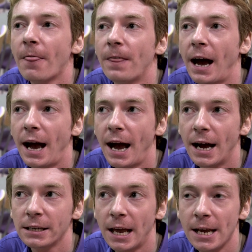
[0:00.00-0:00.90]
that
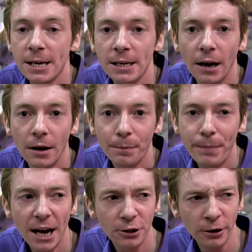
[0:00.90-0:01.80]
has a
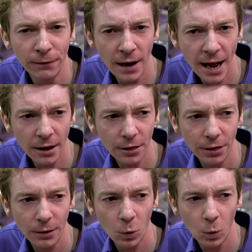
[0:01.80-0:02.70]
pattern of length